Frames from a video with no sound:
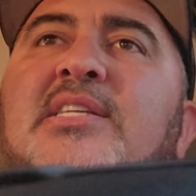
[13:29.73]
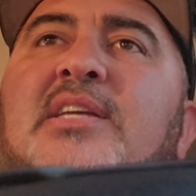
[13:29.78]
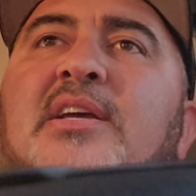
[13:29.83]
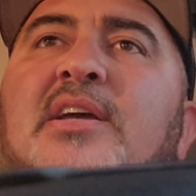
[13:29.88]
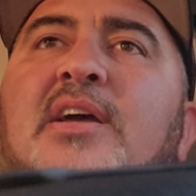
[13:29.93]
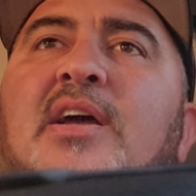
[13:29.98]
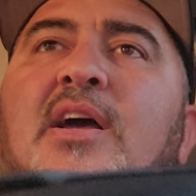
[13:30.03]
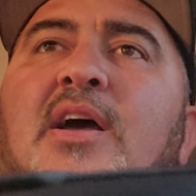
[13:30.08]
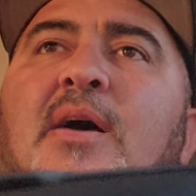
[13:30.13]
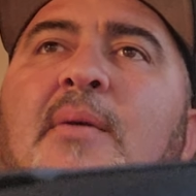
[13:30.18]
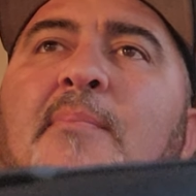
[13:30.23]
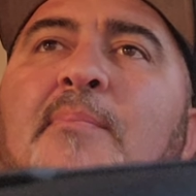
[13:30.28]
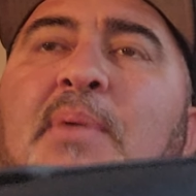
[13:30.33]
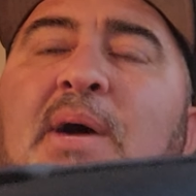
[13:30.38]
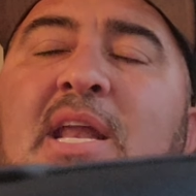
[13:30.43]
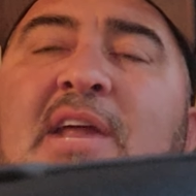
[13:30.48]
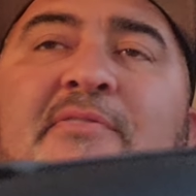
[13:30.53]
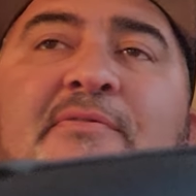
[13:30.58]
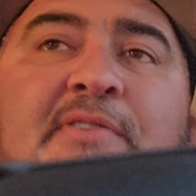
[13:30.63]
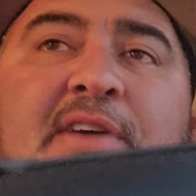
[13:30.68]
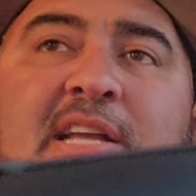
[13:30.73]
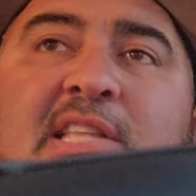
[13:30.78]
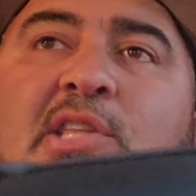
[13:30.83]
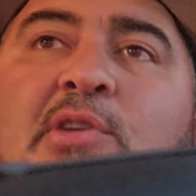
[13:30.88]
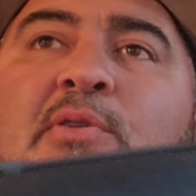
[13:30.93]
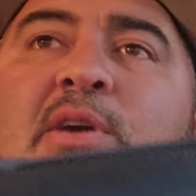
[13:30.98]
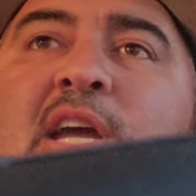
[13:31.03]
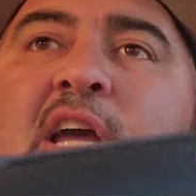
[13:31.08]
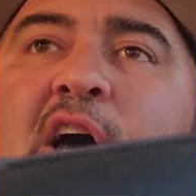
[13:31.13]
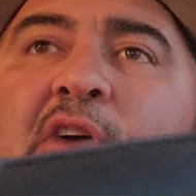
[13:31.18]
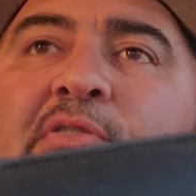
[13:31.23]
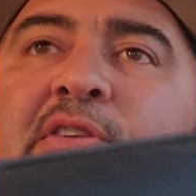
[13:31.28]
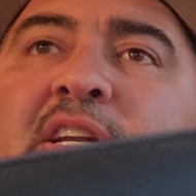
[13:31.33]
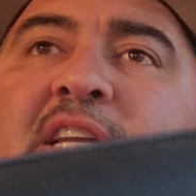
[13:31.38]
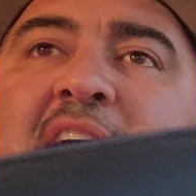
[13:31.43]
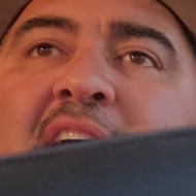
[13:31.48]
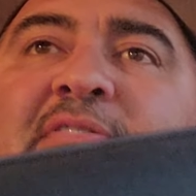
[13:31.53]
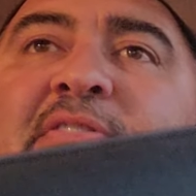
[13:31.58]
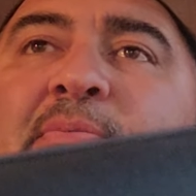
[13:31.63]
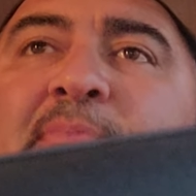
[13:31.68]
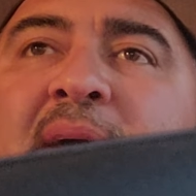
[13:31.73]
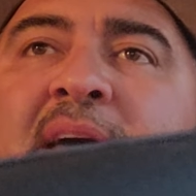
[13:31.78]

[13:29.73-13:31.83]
But a victory over David